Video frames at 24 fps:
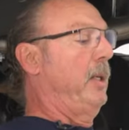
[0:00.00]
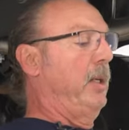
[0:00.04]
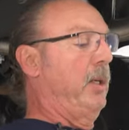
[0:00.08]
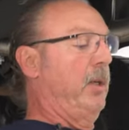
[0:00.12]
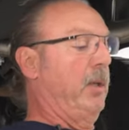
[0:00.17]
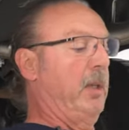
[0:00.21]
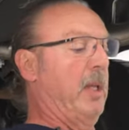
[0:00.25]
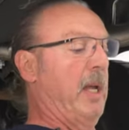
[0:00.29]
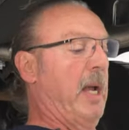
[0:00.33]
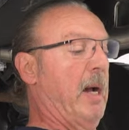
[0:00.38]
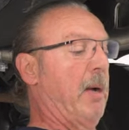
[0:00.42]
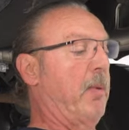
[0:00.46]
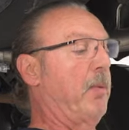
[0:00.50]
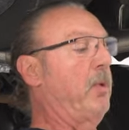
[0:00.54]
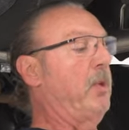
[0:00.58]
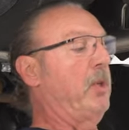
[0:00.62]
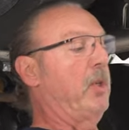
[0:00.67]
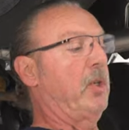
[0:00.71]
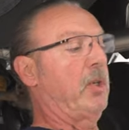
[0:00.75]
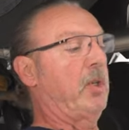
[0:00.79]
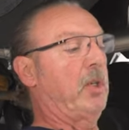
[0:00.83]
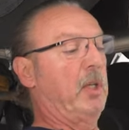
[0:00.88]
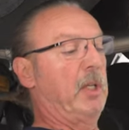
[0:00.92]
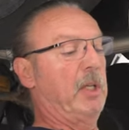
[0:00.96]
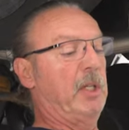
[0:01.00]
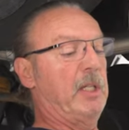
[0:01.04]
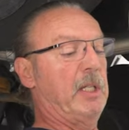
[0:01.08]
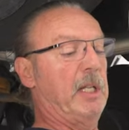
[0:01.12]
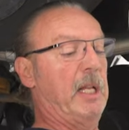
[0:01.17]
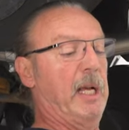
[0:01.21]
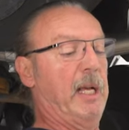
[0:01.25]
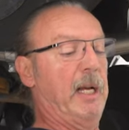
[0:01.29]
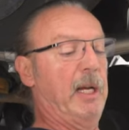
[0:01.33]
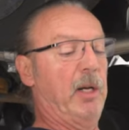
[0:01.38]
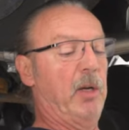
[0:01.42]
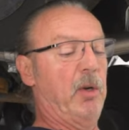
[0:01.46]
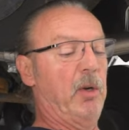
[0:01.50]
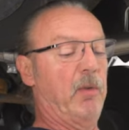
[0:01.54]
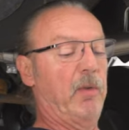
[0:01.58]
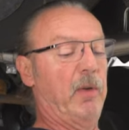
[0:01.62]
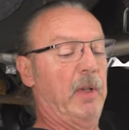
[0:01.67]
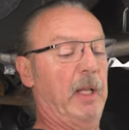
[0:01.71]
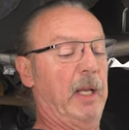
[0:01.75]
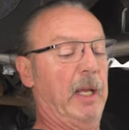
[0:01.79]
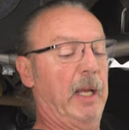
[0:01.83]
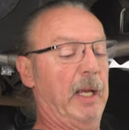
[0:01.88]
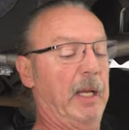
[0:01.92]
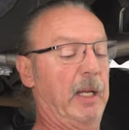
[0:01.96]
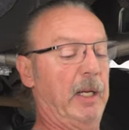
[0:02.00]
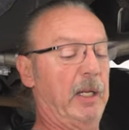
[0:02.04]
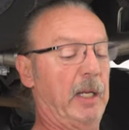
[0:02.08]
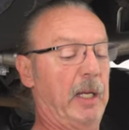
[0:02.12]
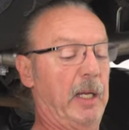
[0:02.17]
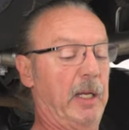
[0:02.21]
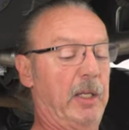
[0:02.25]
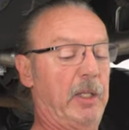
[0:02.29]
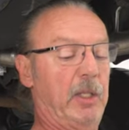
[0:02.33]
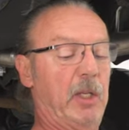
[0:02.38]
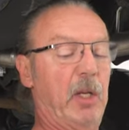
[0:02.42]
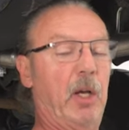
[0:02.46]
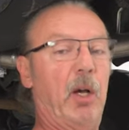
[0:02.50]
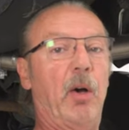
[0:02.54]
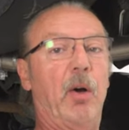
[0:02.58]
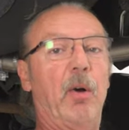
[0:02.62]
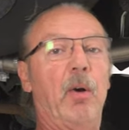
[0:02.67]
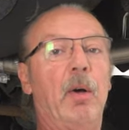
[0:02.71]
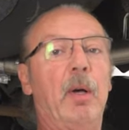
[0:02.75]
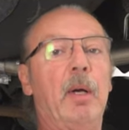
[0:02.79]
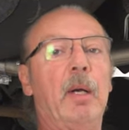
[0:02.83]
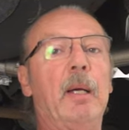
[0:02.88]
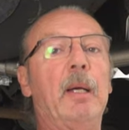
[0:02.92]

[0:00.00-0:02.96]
to do that, we're just going to slide it over the end like so,